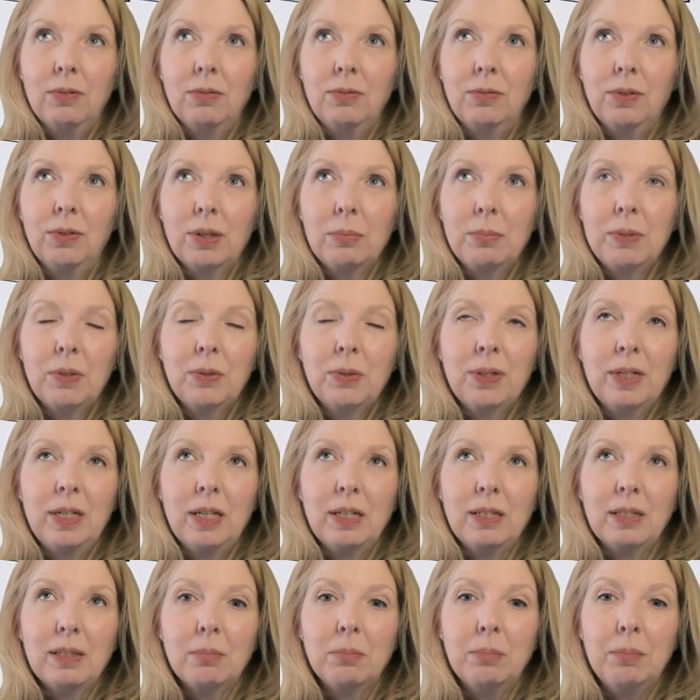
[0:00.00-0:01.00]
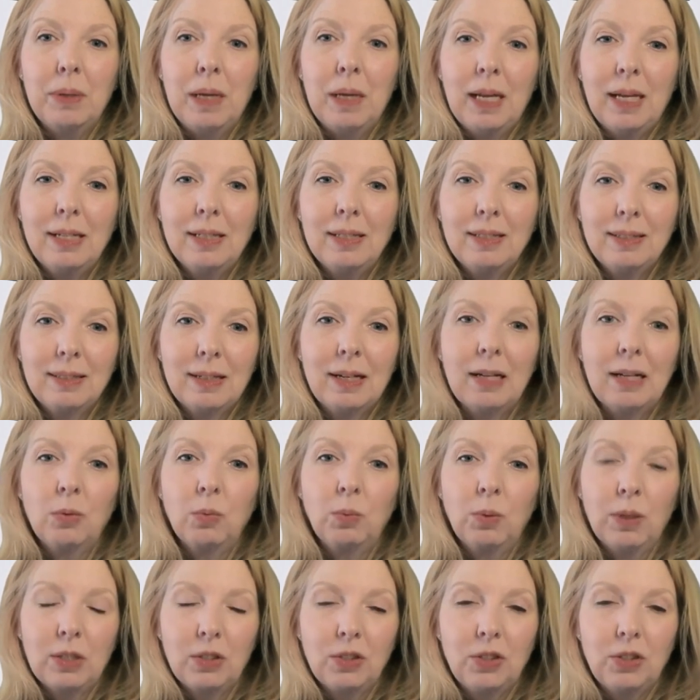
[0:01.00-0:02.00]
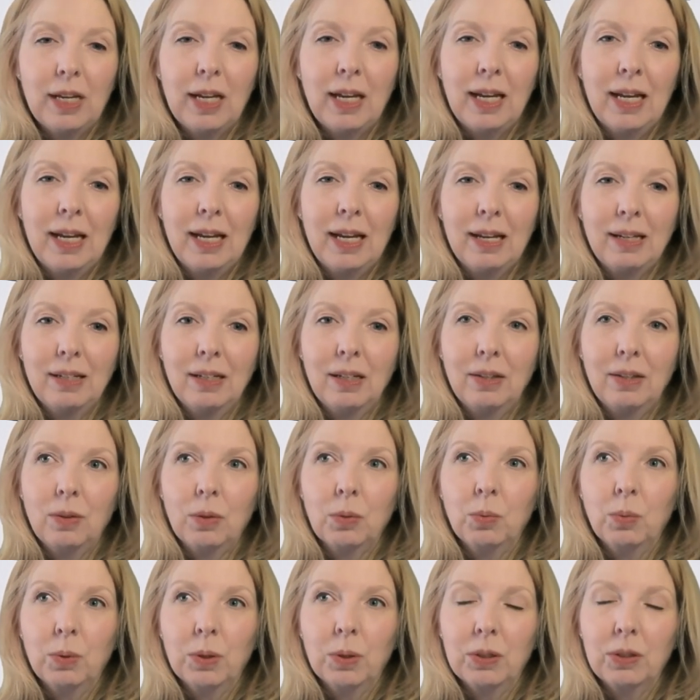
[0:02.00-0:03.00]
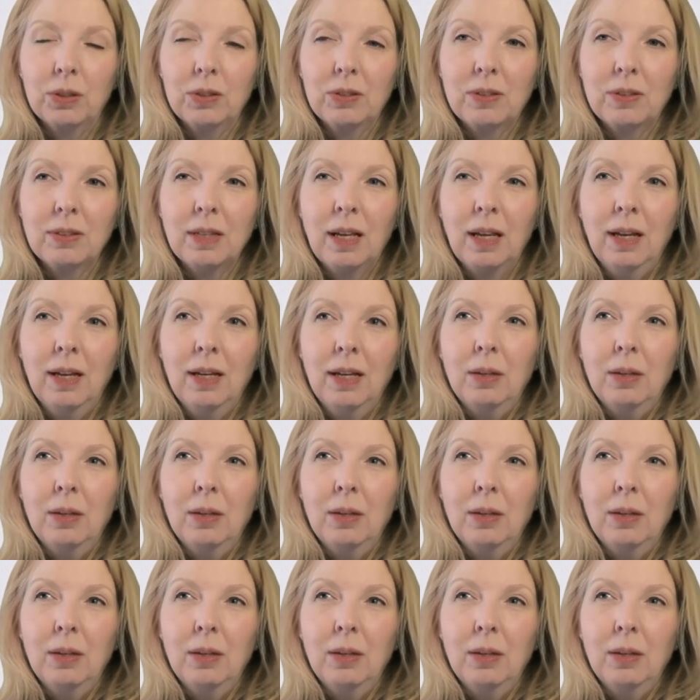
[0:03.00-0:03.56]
verbs are a nice base on which to add other words.